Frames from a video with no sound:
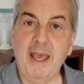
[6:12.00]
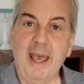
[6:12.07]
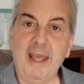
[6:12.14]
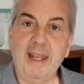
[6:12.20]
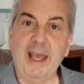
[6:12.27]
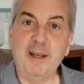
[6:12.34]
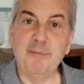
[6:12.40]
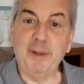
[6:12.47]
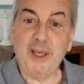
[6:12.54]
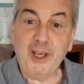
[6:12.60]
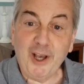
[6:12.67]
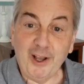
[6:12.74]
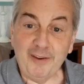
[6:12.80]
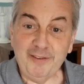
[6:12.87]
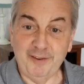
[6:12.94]
And
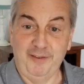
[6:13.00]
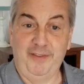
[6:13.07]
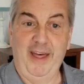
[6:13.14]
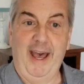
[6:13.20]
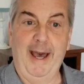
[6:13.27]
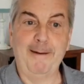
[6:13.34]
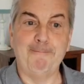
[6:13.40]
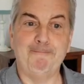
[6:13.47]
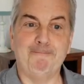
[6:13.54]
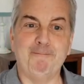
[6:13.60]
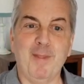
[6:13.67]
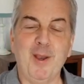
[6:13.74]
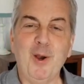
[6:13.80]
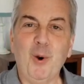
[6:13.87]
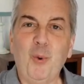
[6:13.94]
because of that,
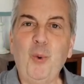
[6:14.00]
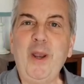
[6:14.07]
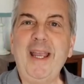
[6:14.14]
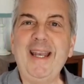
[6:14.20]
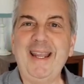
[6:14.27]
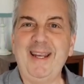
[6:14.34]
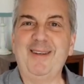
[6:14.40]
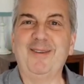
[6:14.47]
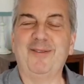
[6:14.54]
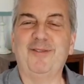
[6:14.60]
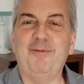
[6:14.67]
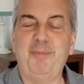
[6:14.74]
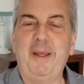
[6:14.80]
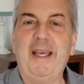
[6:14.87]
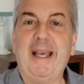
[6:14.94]
we need to
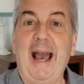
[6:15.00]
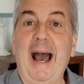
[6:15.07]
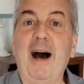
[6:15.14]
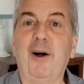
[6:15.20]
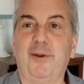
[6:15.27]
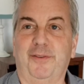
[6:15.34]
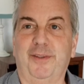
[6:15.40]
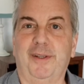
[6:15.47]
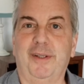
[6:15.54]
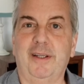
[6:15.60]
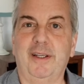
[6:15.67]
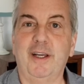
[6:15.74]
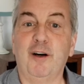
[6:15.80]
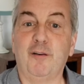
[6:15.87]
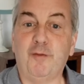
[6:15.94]
speak out
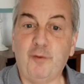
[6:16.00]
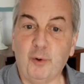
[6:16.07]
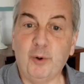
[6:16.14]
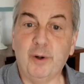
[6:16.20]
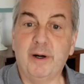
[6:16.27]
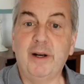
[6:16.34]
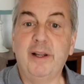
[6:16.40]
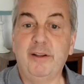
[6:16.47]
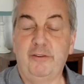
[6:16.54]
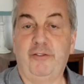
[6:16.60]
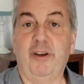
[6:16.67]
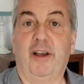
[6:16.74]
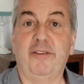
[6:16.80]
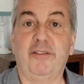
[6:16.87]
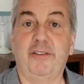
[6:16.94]
for
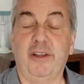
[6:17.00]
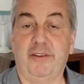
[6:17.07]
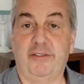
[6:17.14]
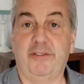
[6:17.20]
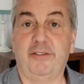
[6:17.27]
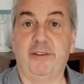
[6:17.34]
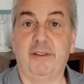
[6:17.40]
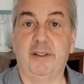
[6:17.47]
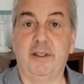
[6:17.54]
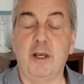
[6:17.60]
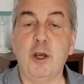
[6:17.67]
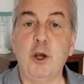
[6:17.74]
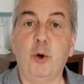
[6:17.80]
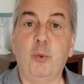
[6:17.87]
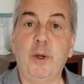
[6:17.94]
justice.
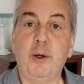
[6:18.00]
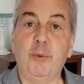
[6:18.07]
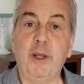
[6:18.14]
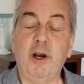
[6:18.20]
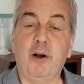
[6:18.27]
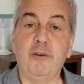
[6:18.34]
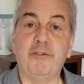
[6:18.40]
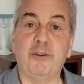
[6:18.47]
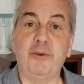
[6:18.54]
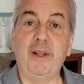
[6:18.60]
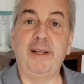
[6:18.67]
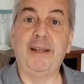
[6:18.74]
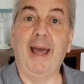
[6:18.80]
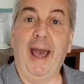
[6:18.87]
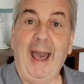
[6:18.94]
We also
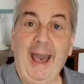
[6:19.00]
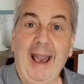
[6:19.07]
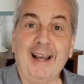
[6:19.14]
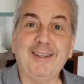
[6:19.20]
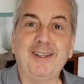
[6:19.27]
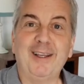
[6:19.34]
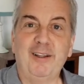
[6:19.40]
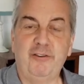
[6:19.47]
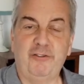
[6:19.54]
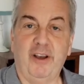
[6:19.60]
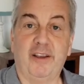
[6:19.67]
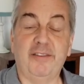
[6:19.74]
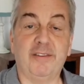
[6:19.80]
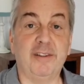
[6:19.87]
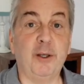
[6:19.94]
need to act
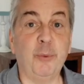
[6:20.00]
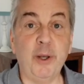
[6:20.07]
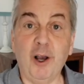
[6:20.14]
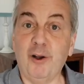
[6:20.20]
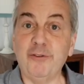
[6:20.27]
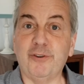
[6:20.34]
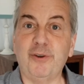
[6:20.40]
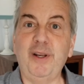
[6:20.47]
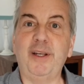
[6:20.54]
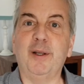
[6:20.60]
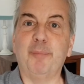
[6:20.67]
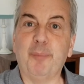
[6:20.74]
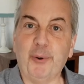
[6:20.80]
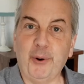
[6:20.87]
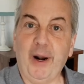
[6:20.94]
justly. We also need
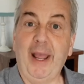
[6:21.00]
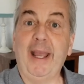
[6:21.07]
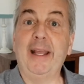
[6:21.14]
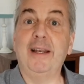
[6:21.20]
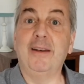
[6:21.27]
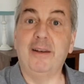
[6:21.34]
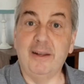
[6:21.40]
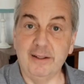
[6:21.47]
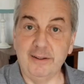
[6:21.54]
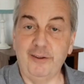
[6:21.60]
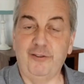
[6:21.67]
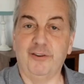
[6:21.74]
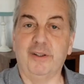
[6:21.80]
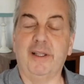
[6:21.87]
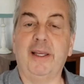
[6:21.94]
to pray
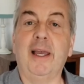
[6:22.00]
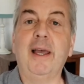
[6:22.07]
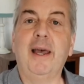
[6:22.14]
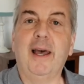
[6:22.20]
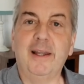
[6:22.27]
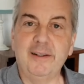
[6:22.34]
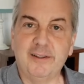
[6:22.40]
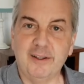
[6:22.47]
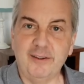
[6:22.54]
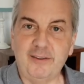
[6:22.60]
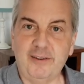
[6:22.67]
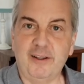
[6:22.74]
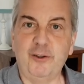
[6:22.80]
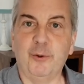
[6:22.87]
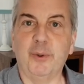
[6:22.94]
diligently and
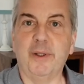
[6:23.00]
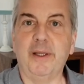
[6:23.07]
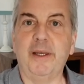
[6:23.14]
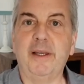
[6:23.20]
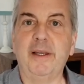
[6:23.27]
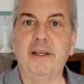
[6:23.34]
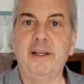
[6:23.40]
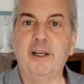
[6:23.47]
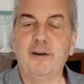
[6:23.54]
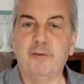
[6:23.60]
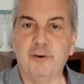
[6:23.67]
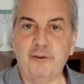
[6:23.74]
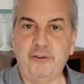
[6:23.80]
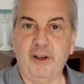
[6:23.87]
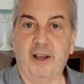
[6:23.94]
continually
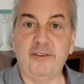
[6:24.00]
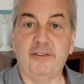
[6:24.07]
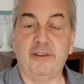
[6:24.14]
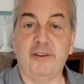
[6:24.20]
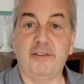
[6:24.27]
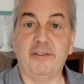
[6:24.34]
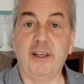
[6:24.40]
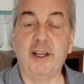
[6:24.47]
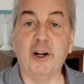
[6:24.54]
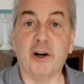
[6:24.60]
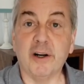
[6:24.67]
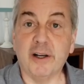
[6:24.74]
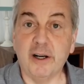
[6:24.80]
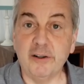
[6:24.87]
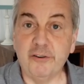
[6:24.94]
for justice in
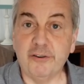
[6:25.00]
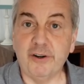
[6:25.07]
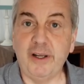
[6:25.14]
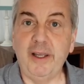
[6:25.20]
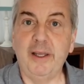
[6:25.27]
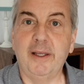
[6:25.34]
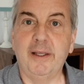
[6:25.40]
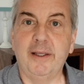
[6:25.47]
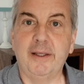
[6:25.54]
our country